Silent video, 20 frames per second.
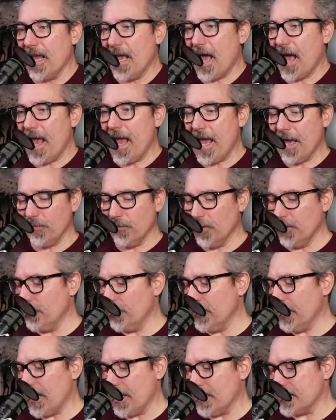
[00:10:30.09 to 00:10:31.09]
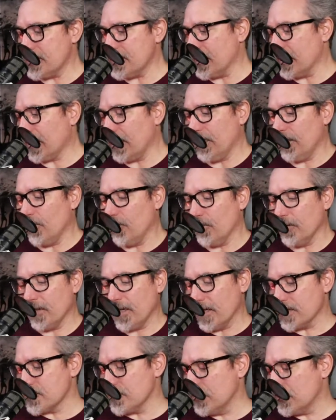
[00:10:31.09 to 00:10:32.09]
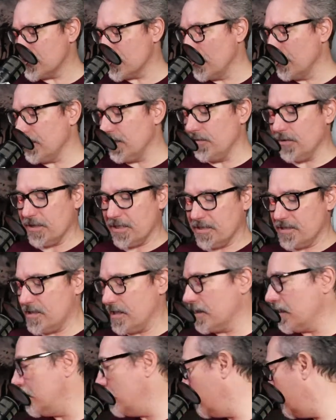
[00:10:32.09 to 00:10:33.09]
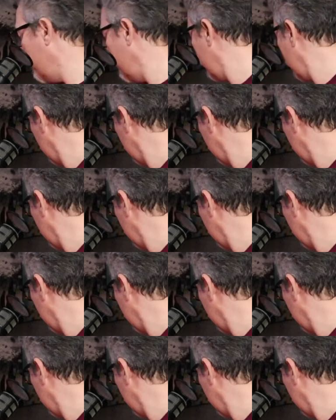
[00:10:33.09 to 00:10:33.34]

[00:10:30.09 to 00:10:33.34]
I had one written on a sticky note. Guess what Sean did with the sticky note?